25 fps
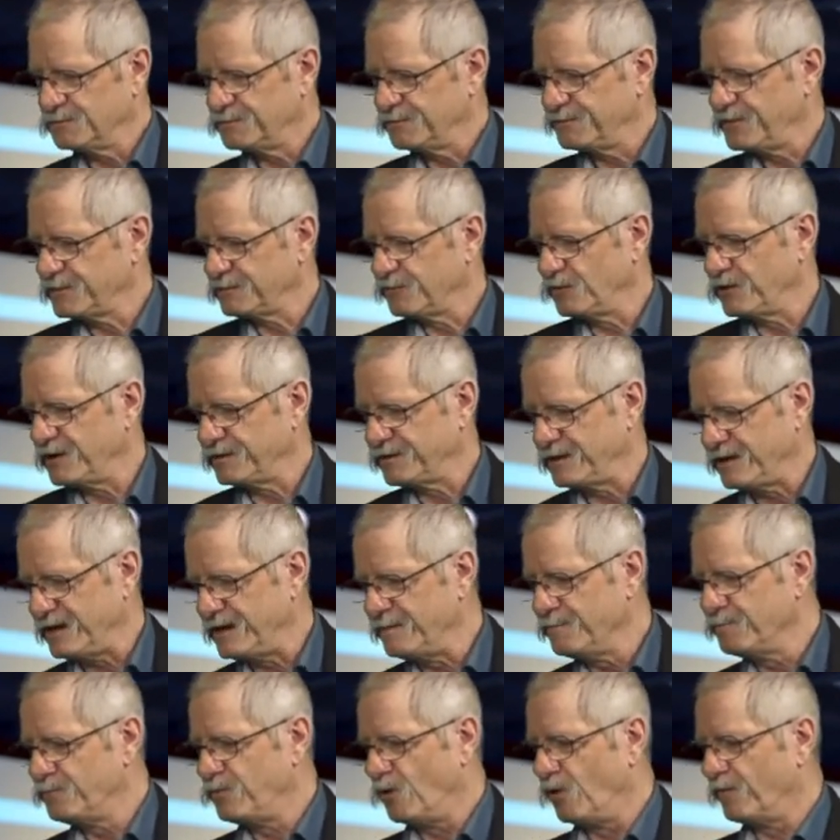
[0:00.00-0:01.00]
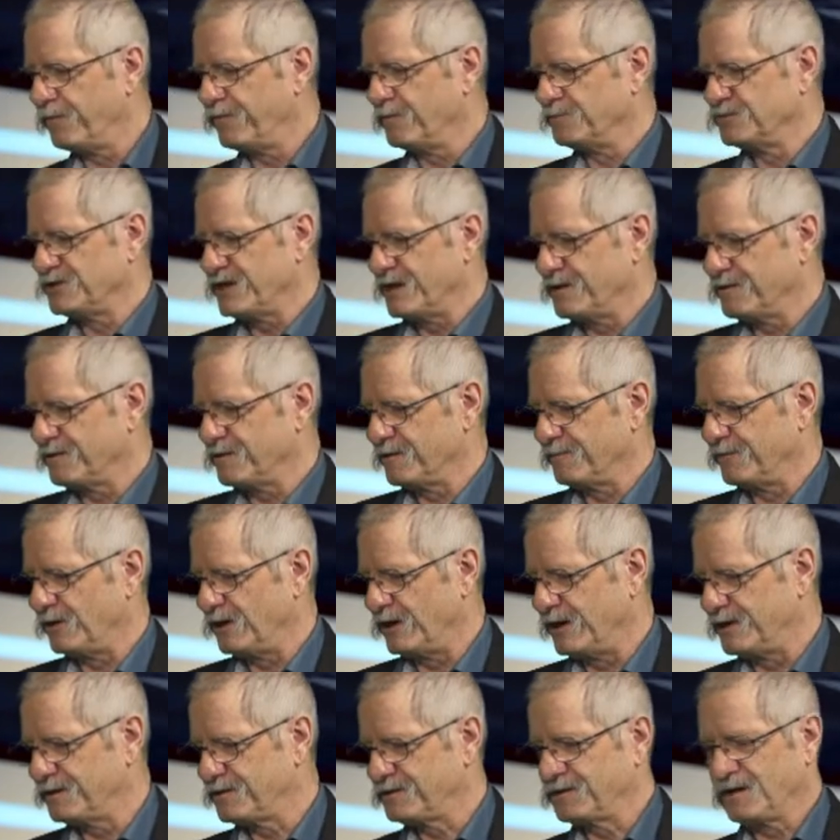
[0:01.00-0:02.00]
first of all, I say import from GenServer
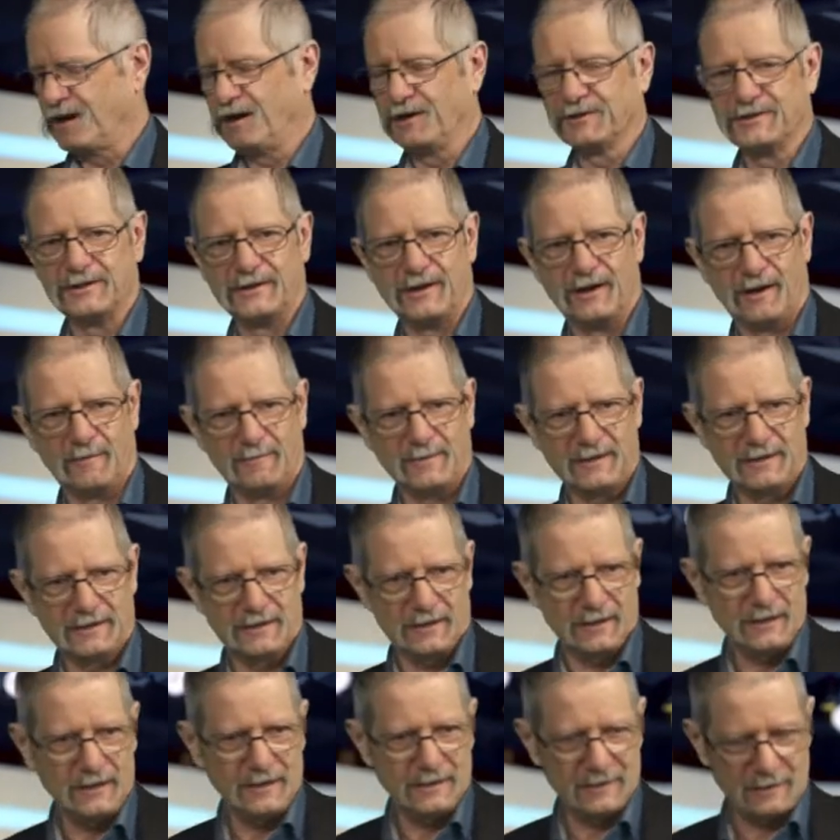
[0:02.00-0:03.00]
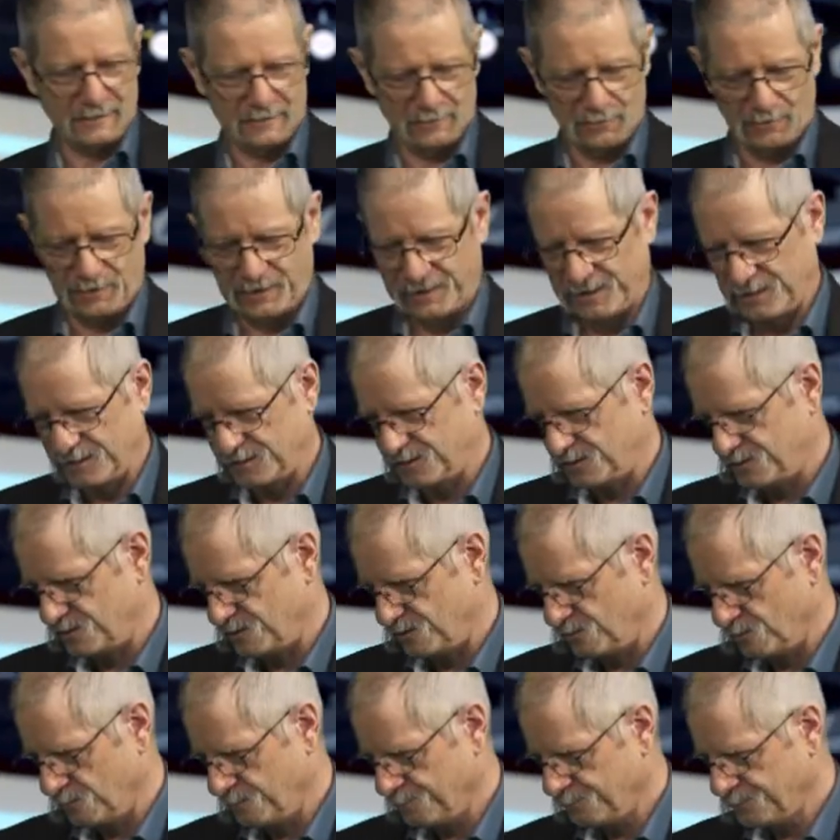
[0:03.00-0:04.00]
Lite start and RPC. That's all I need to
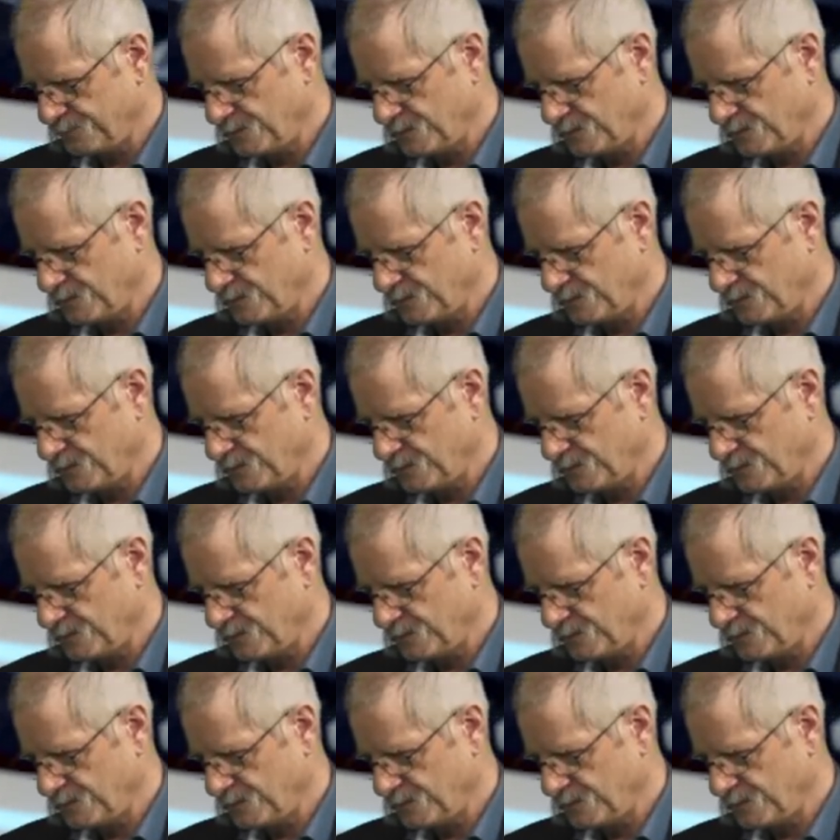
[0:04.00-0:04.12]
do.